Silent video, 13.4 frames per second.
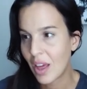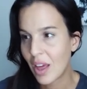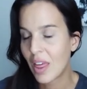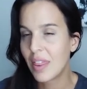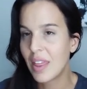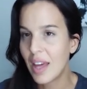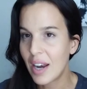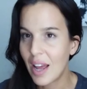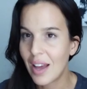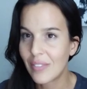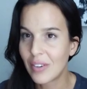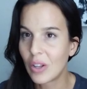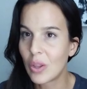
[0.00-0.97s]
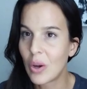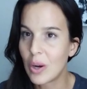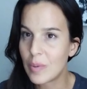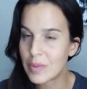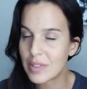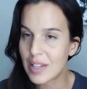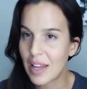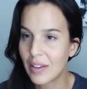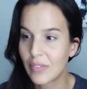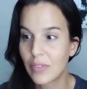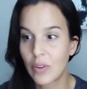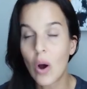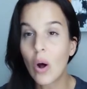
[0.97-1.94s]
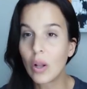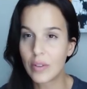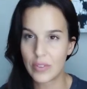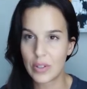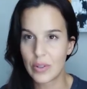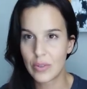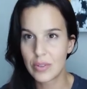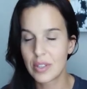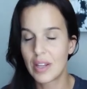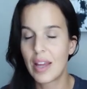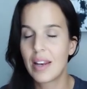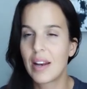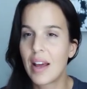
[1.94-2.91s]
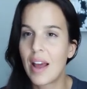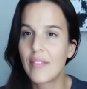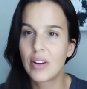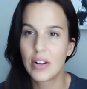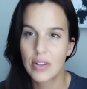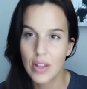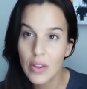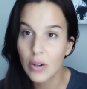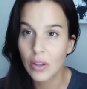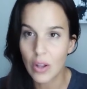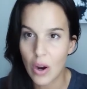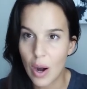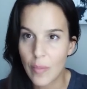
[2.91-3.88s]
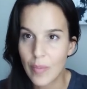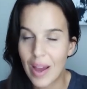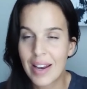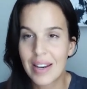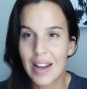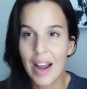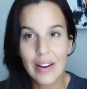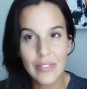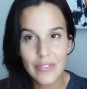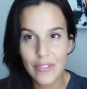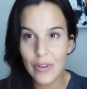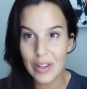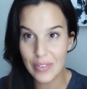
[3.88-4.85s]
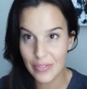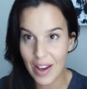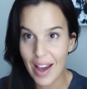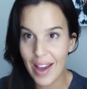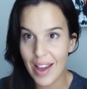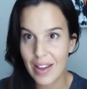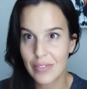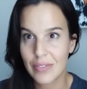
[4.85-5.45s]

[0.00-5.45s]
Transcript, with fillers: Then I have an alarm set for all of those. And then I have another alarm at 9.45